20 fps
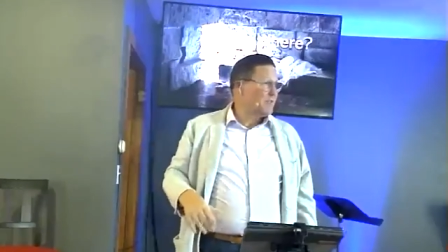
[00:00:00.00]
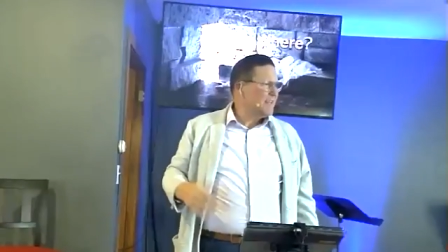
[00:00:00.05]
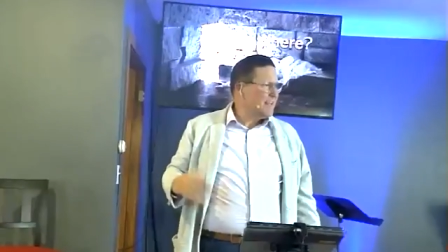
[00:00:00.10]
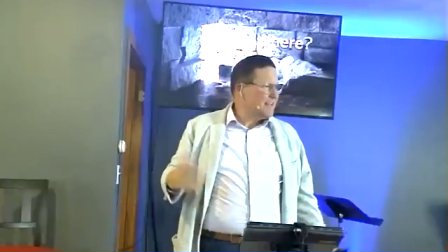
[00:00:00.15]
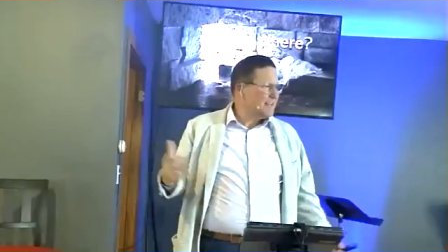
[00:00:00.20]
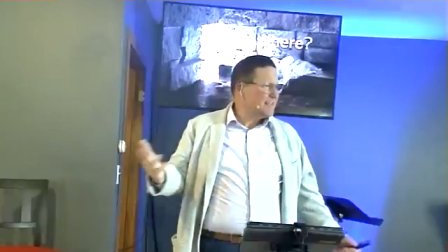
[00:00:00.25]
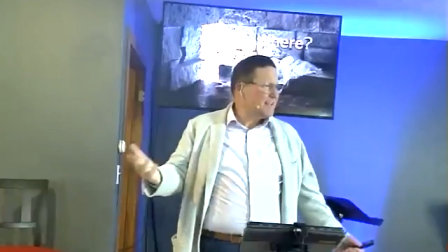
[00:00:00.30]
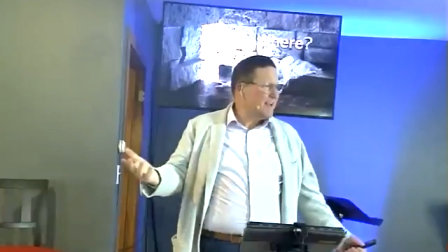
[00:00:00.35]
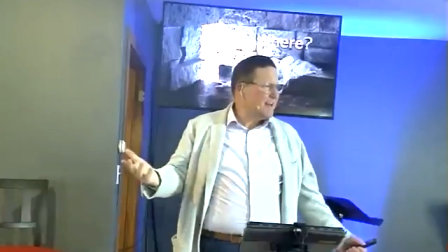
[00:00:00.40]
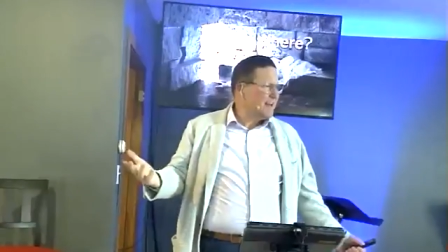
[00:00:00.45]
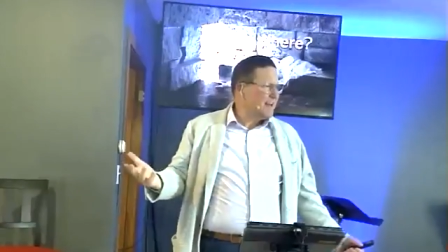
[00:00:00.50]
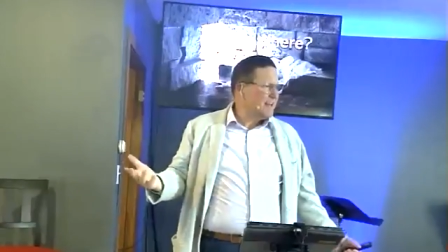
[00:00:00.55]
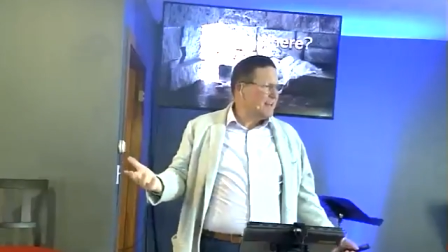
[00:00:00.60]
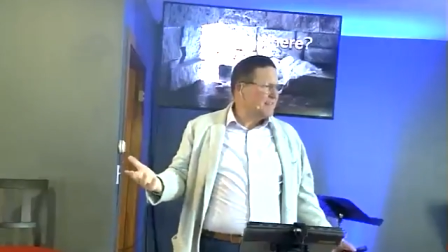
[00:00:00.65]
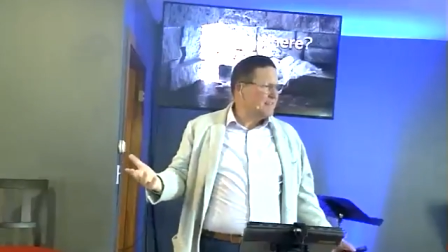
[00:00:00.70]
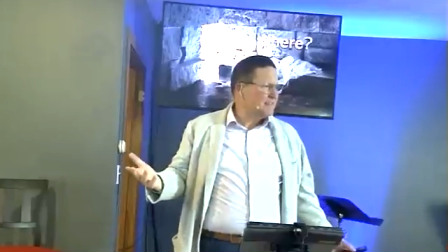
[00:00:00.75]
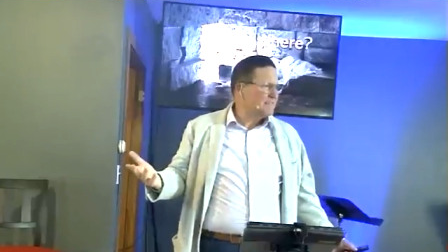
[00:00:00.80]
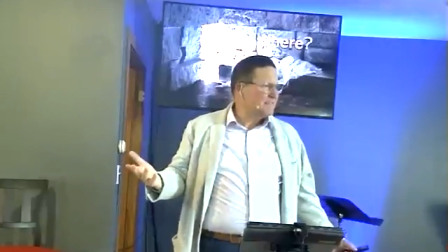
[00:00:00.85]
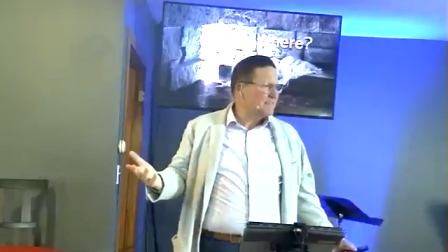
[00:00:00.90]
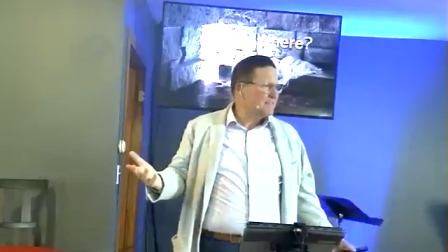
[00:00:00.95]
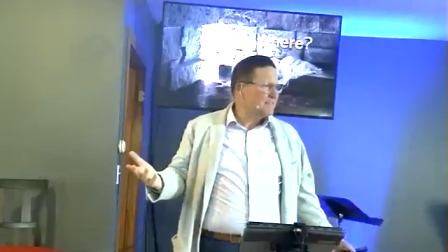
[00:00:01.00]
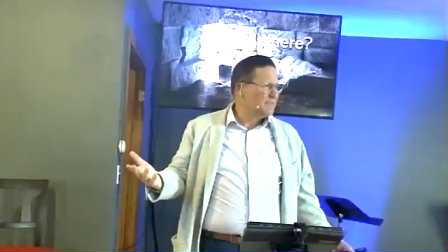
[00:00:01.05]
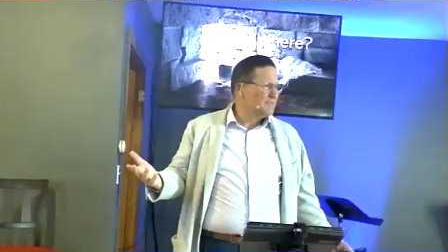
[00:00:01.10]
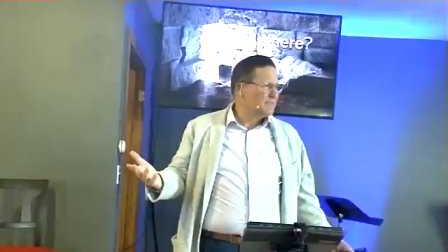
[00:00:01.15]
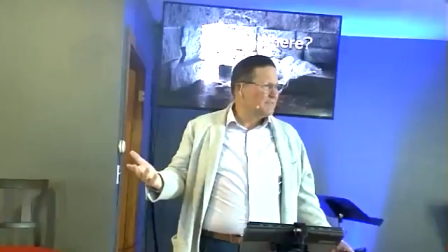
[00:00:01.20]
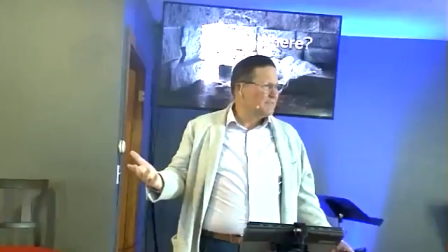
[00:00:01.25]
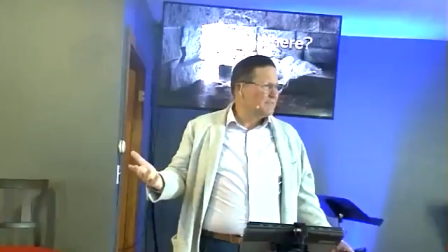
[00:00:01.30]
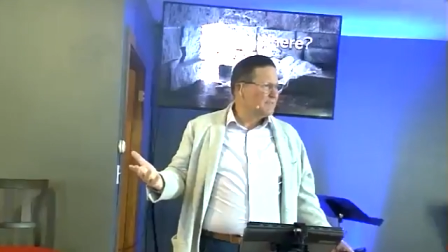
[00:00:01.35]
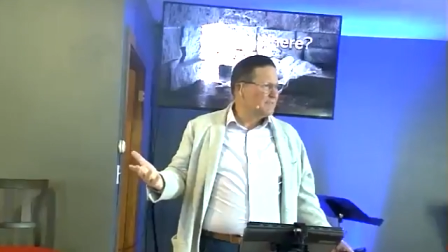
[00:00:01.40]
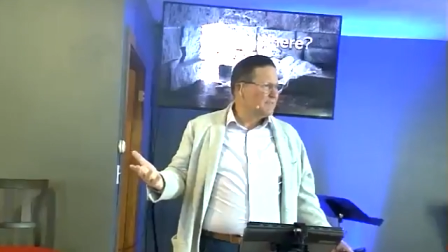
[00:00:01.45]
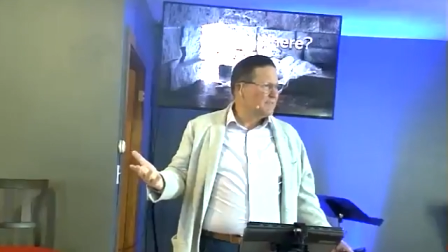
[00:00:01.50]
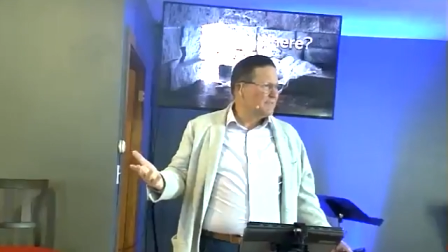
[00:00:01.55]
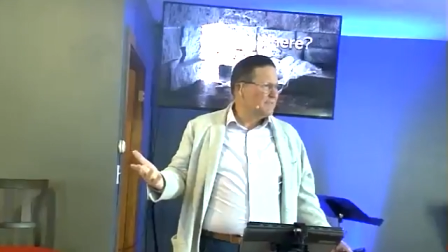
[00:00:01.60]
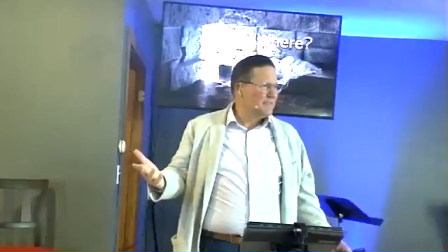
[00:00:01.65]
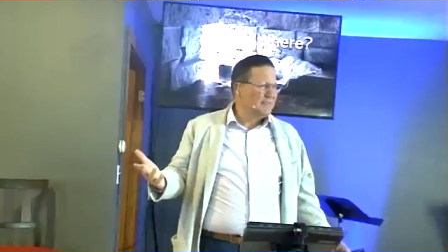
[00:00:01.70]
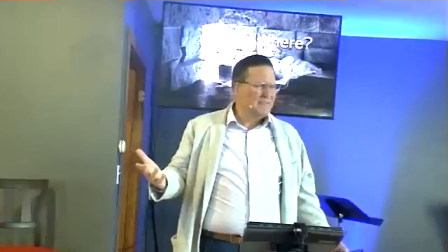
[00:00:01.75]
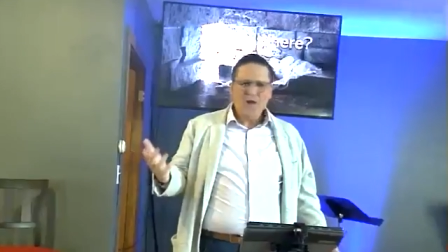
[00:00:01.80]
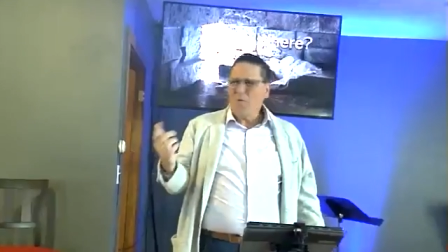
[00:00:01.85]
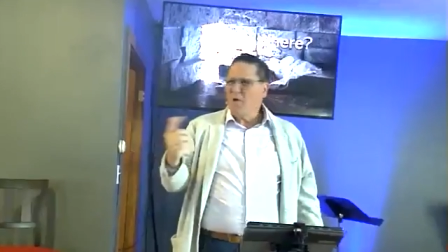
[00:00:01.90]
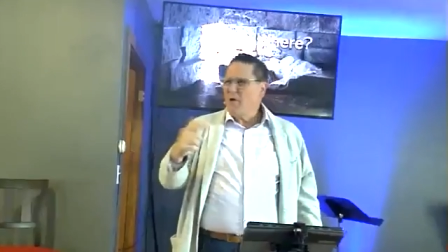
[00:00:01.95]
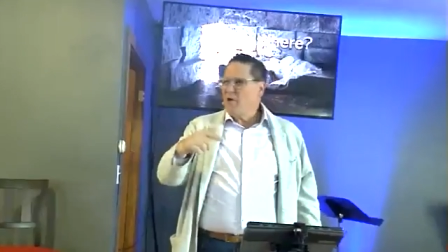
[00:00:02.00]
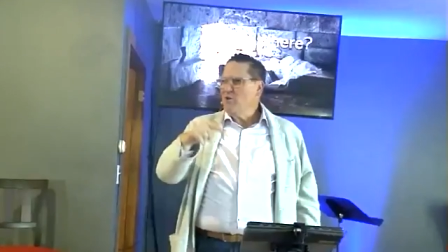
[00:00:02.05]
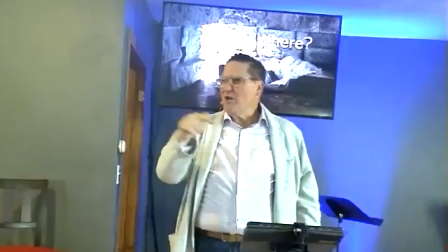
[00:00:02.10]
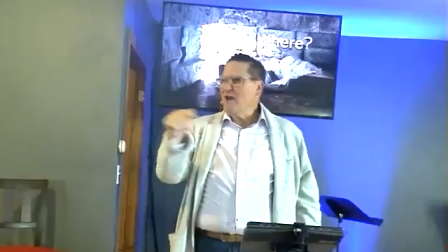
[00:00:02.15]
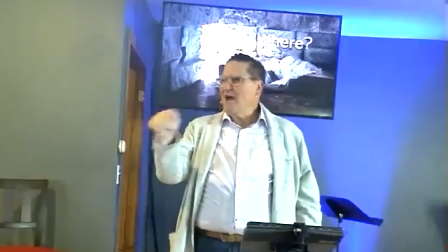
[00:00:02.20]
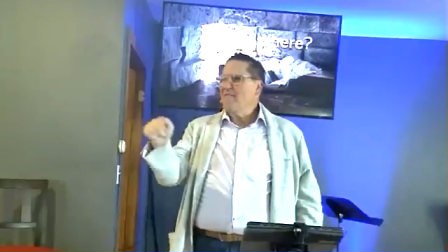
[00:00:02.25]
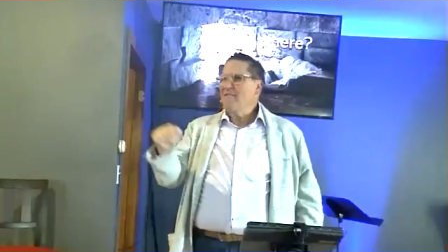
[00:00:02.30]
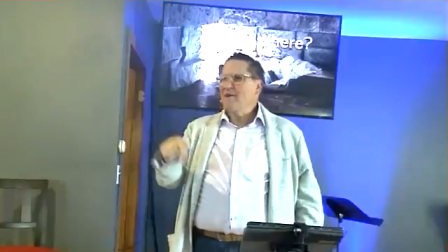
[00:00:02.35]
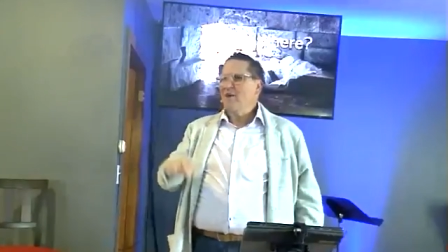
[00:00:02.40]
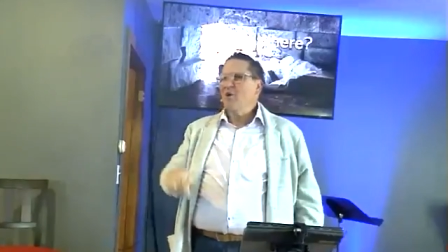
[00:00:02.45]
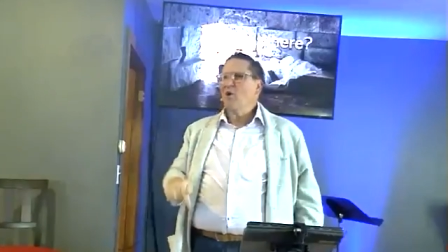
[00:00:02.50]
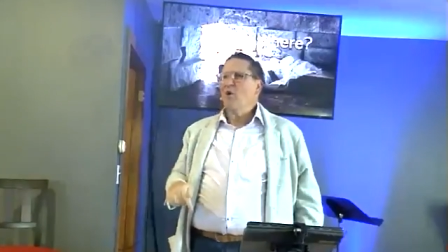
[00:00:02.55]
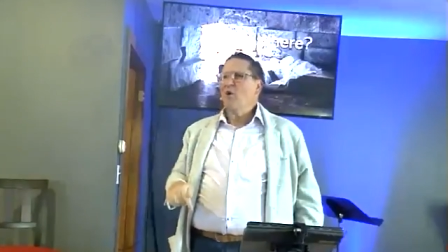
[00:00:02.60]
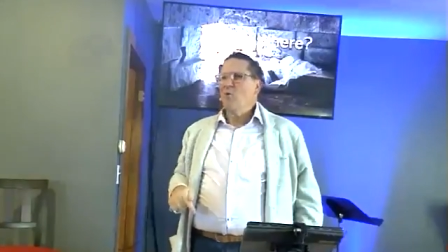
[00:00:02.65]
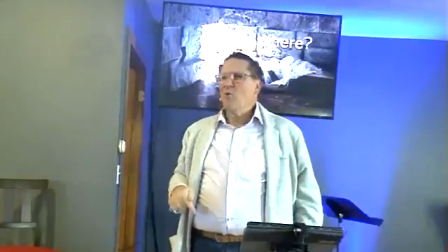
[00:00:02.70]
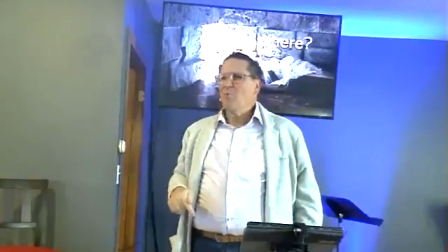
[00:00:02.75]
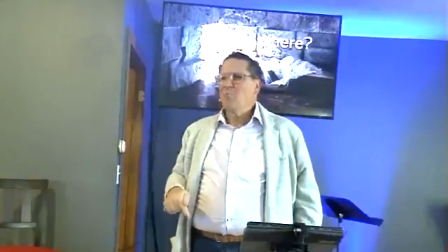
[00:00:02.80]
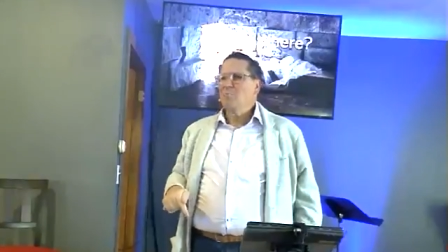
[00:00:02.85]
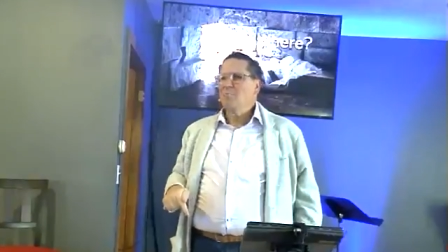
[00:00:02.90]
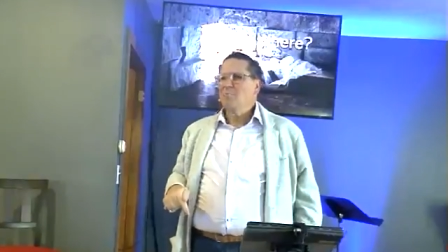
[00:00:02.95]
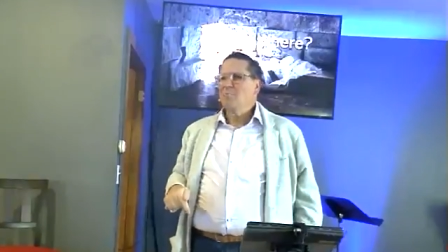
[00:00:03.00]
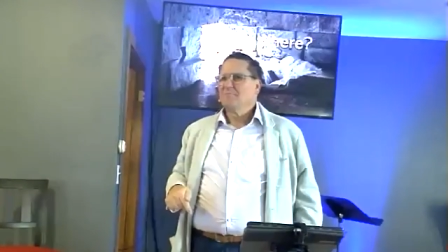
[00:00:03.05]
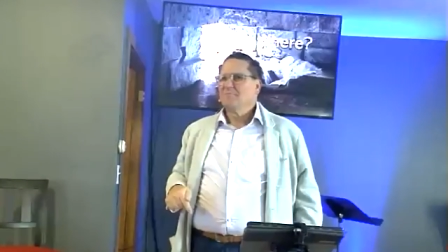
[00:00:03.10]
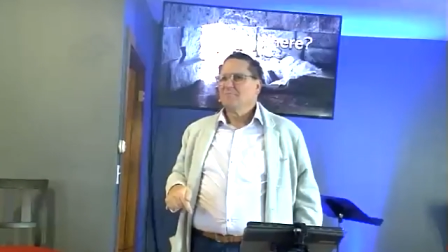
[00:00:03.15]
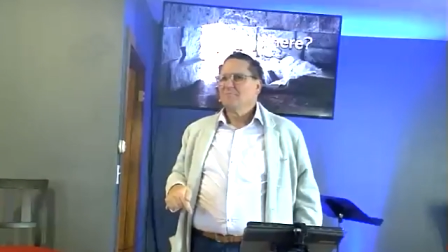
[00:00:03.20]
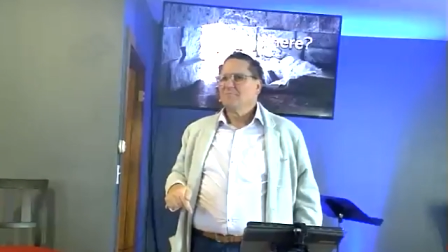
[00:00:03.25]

Isn't that exciting? I want you to have that hope.